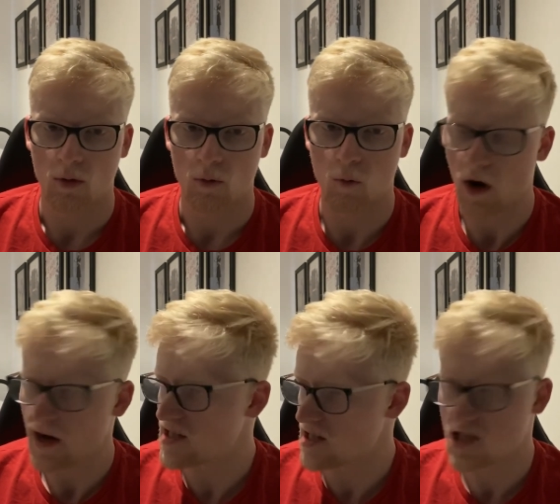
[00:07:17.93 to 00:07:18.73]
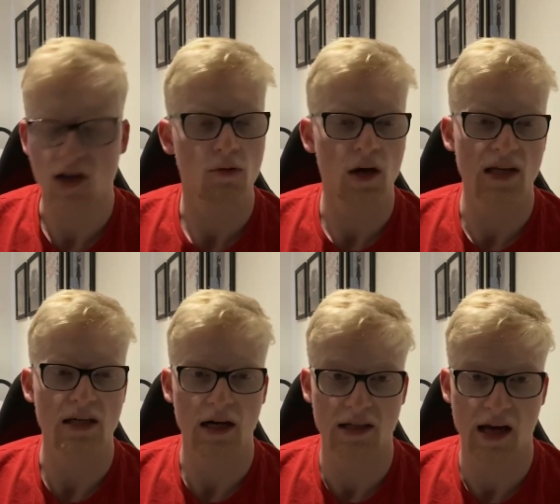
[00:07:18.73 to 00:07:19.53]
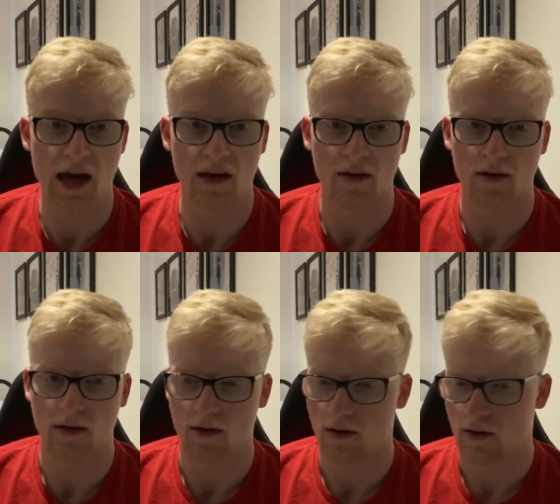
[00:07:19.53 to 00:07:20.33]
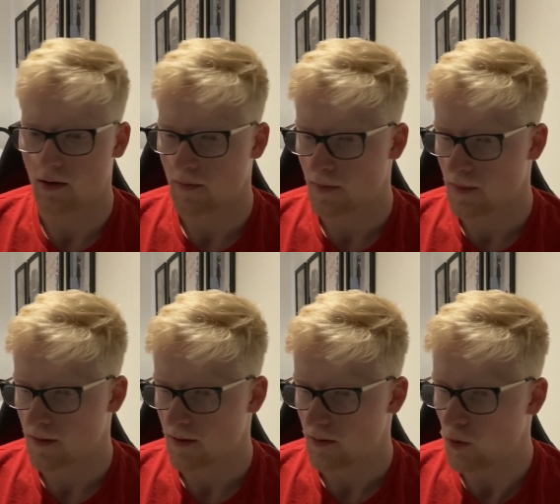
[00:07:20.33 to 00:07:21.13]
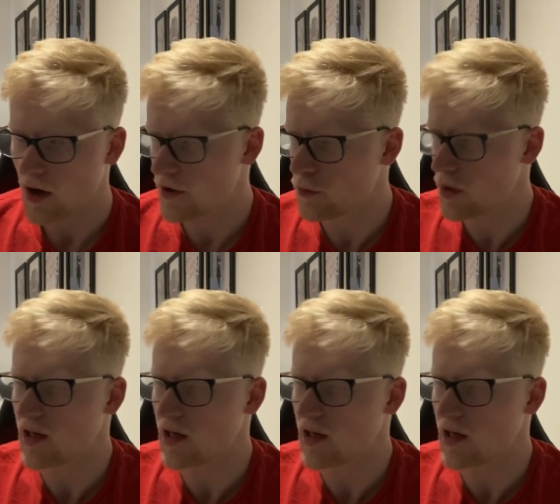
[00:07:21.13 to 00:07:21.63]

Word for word: Why is it so late again? Why have we